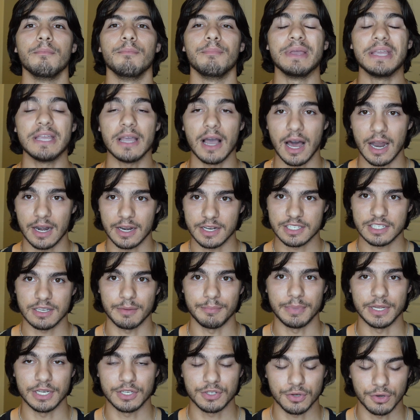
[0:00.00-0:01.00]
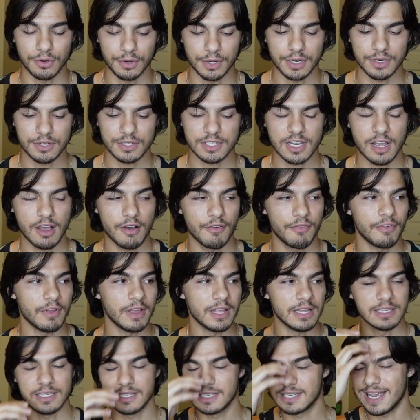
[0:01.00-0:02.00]
be honest and be true to yourself
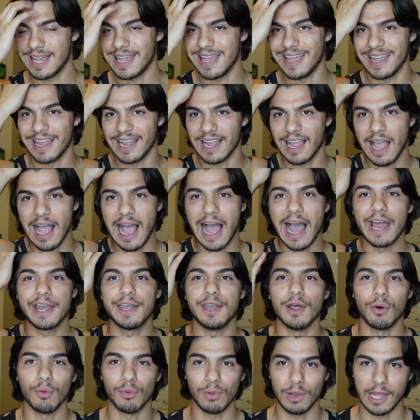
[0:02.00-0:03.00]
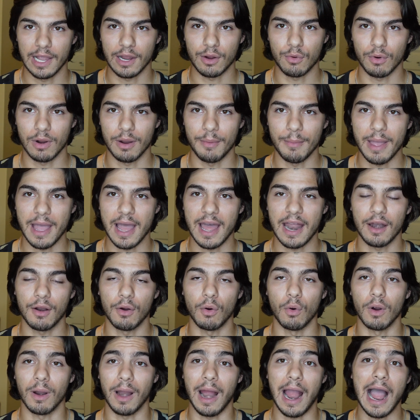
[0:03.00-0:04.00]
in saying, I don't like where I'm at,
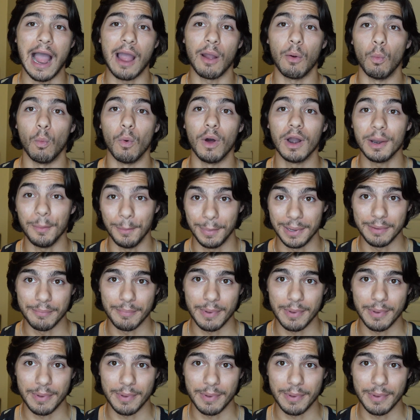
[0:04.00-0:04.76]
or I want to be